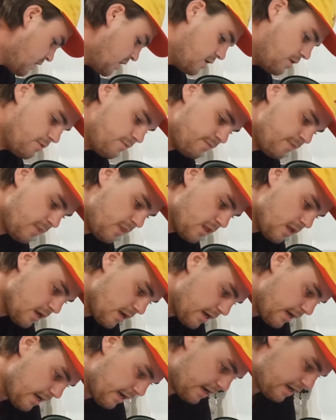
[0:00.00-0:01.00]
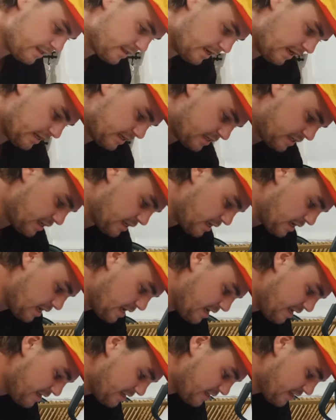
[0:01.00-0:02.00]
Cool. The next thing
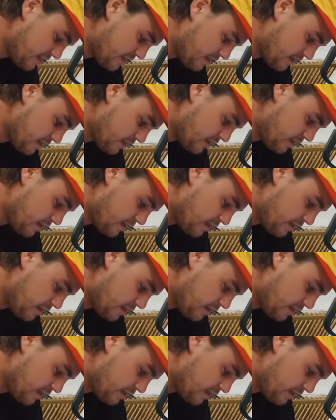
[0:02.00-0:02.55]
is,